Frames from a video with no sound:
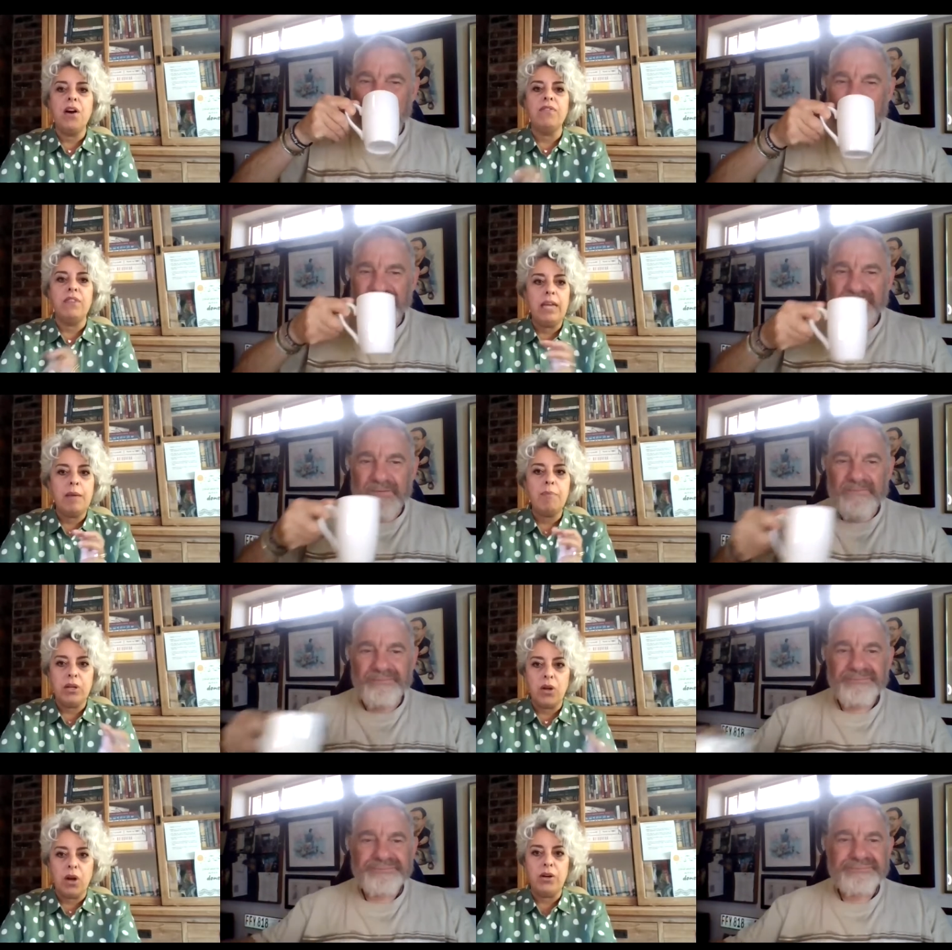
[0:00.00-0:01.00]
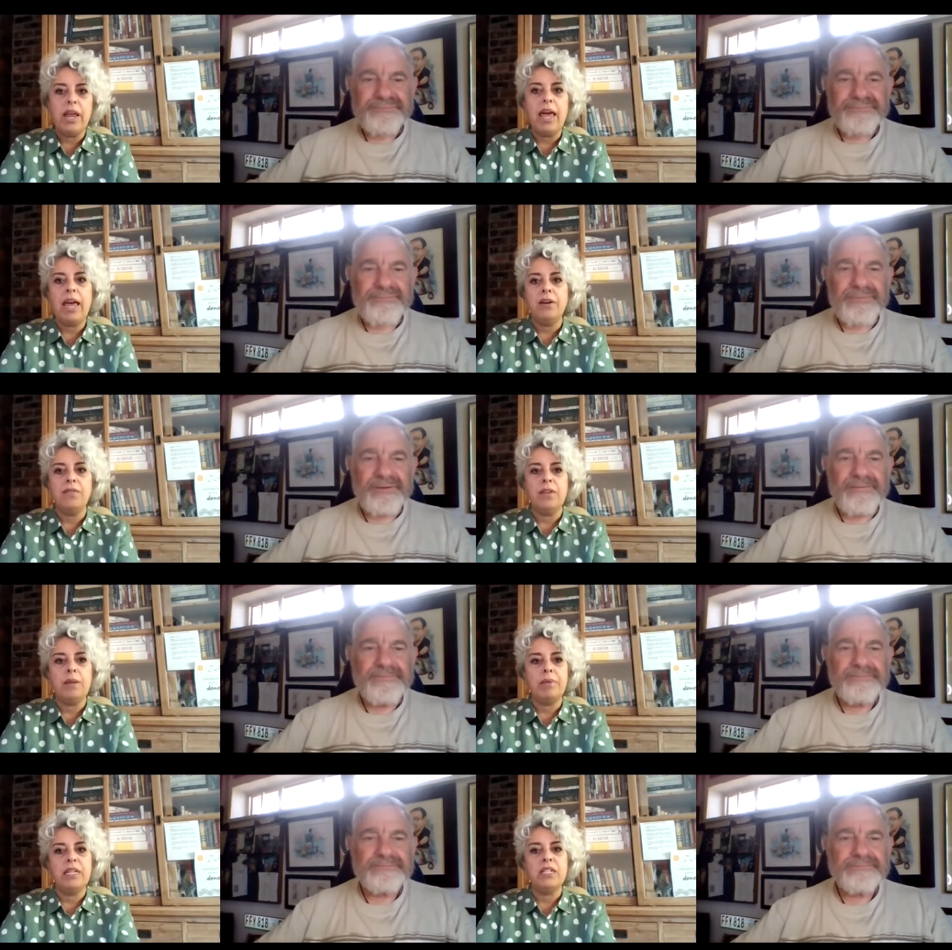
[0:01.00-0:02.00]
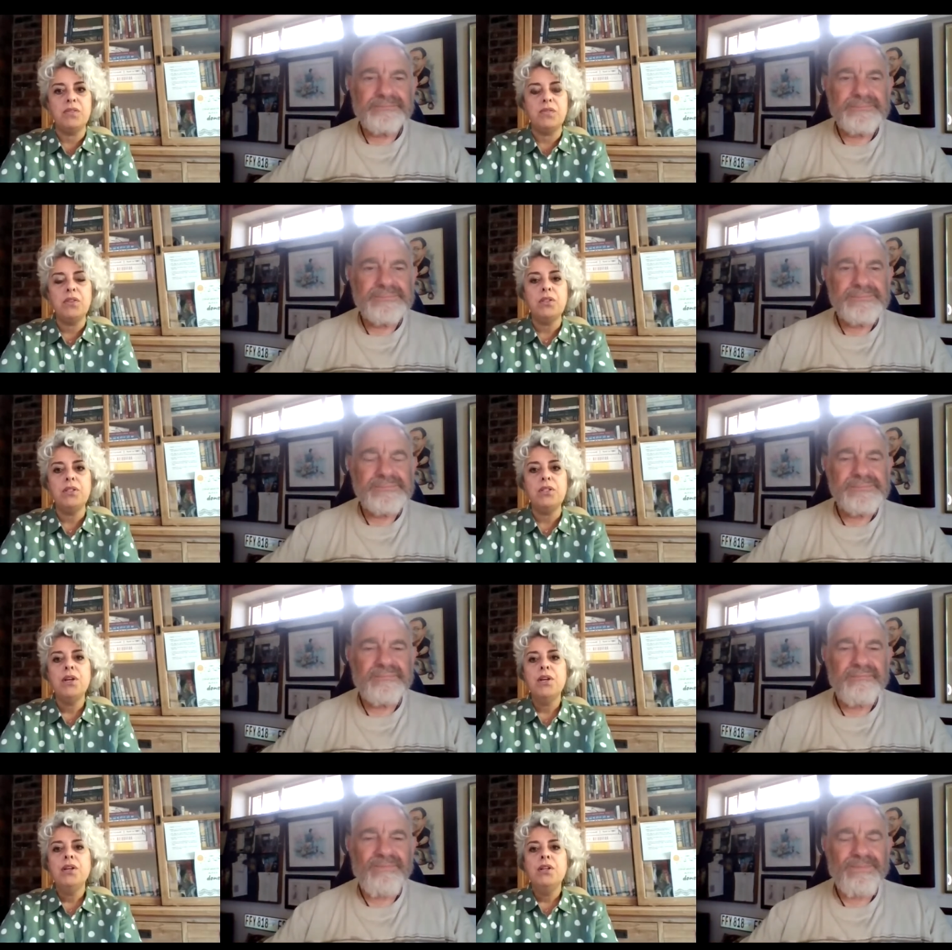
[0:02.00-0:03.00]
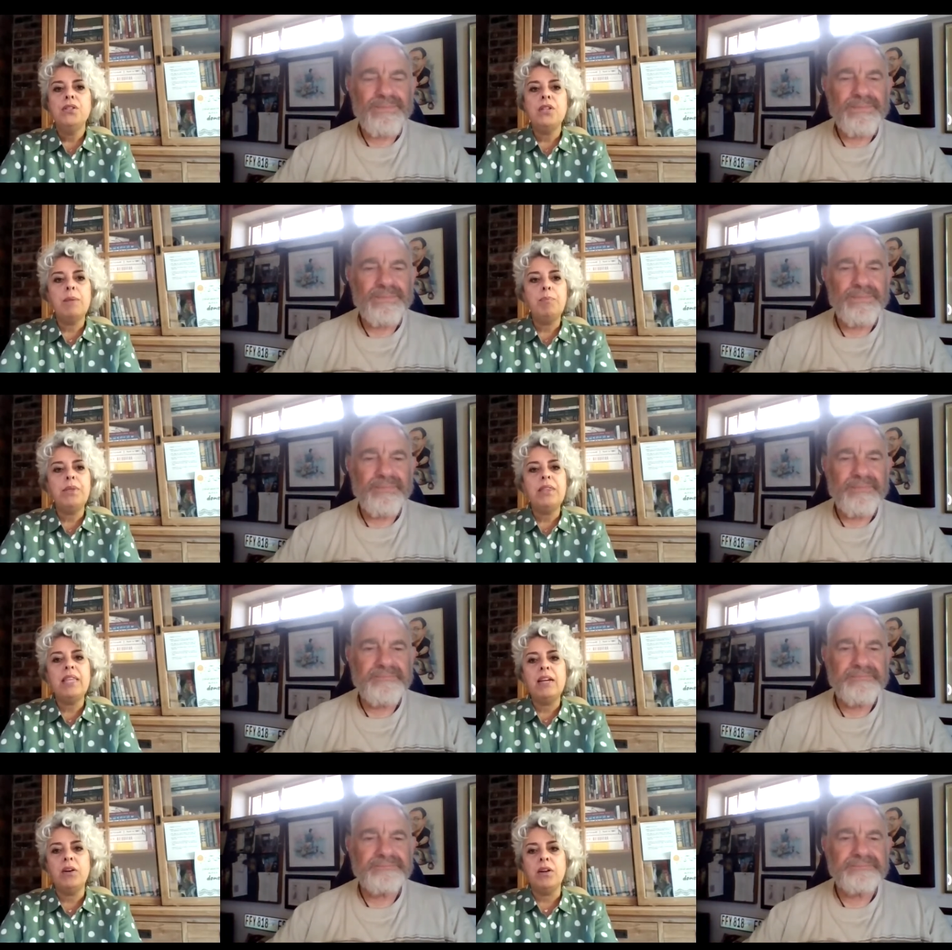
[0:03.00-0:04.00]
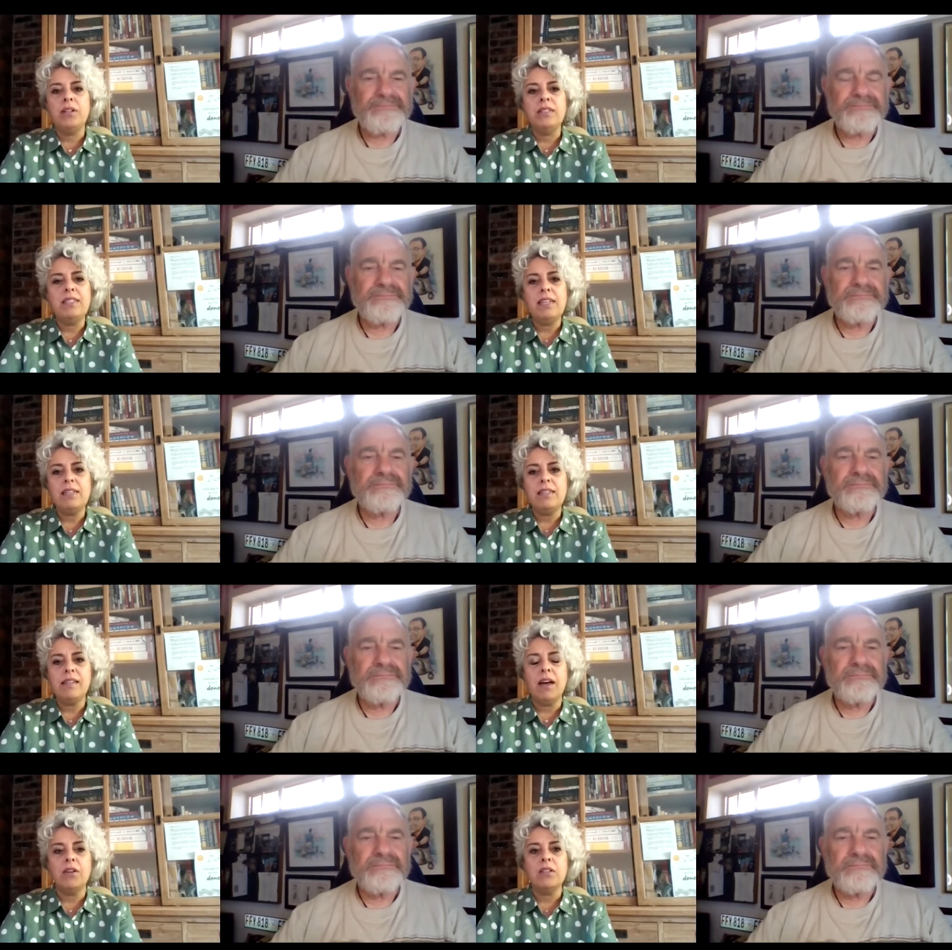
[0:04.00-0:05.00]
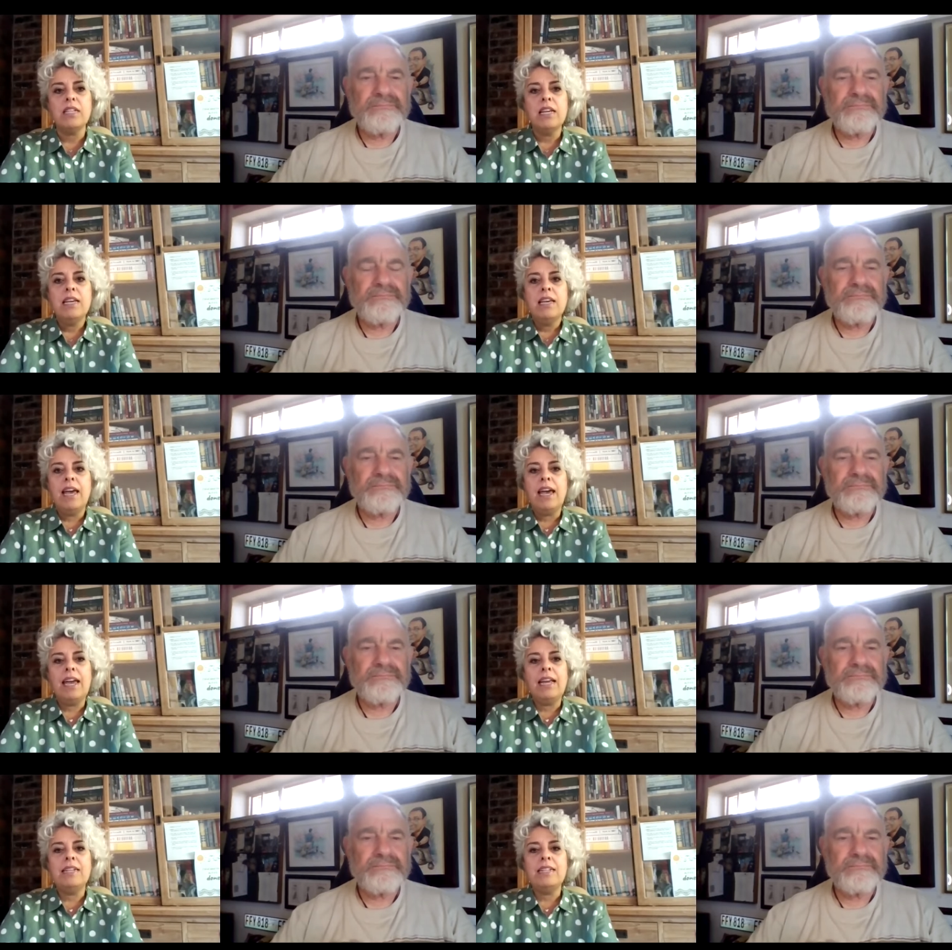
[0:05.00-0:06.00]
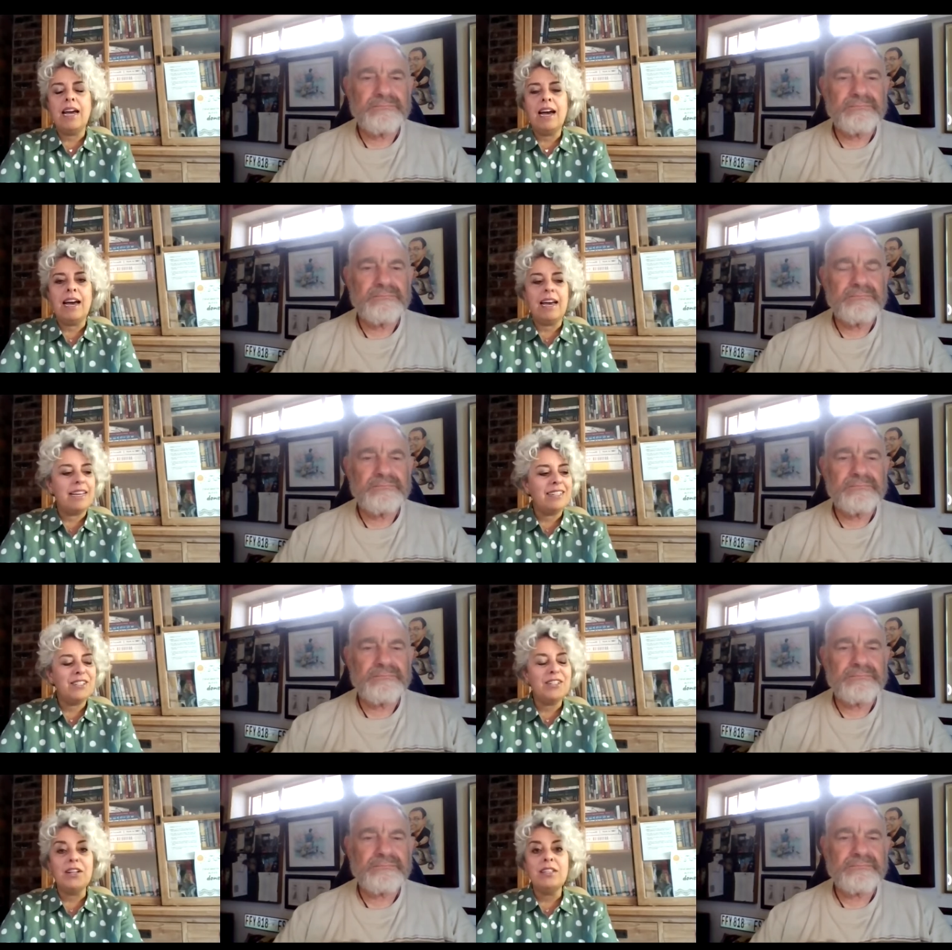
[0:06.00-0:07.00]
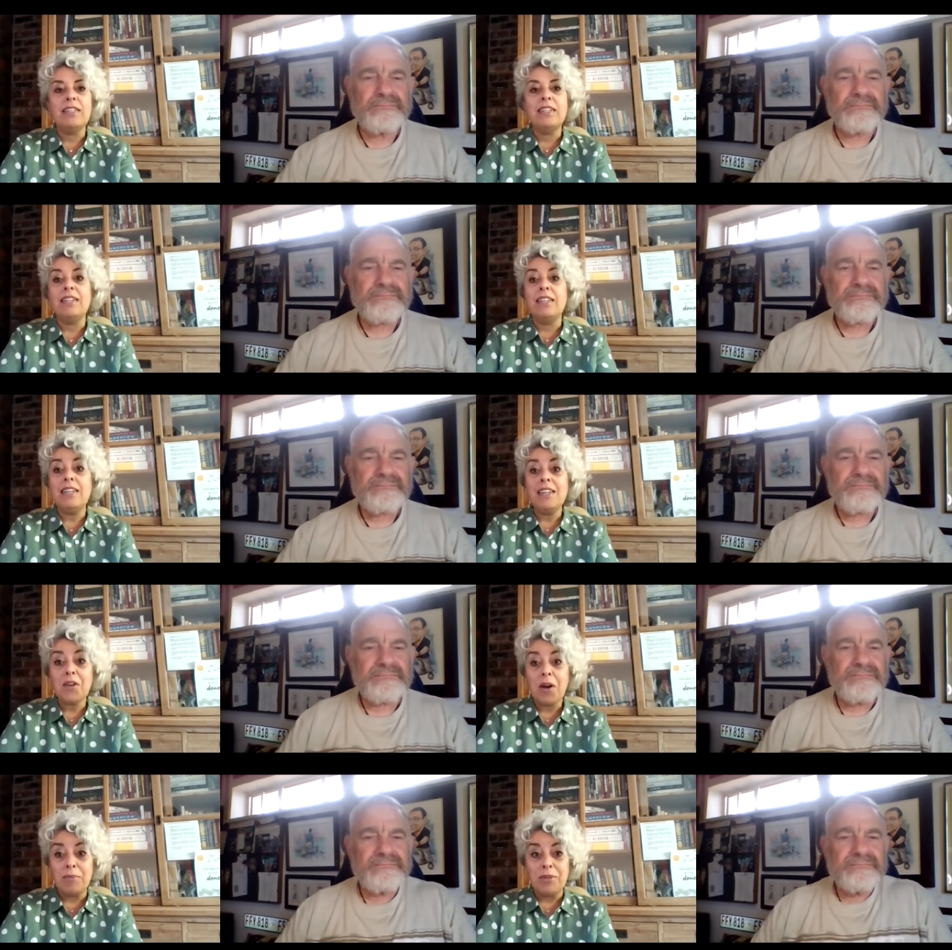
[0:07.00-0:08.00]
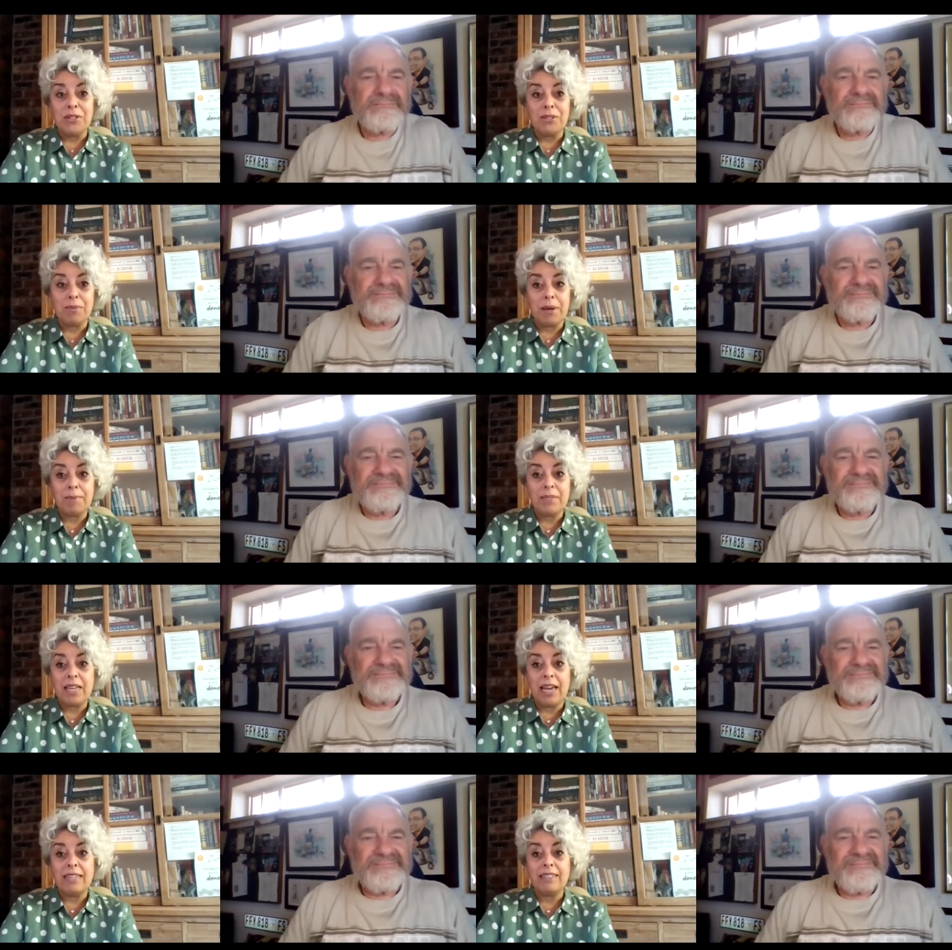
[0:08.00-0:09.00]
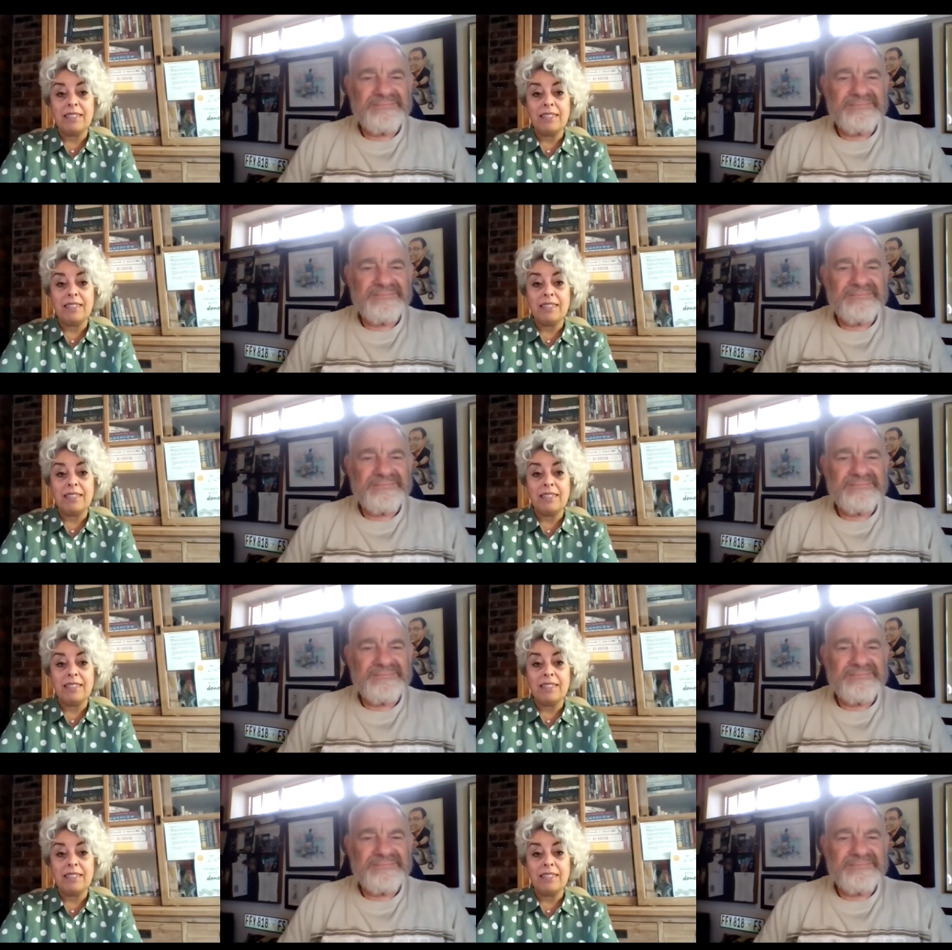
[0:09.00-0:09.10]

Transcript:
Speaker 1: of Lebanon and of Lebanese food. So I put that on tea towels and I started an e-commerce website